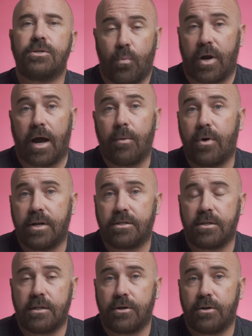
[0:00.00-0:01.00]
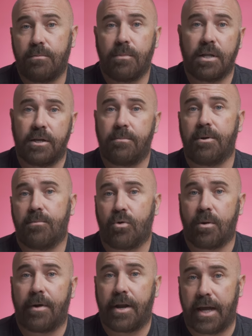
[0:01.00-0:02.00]
When I wanted to learn a little bit
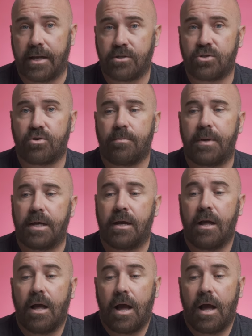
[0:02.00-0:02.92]
more about hand stripping,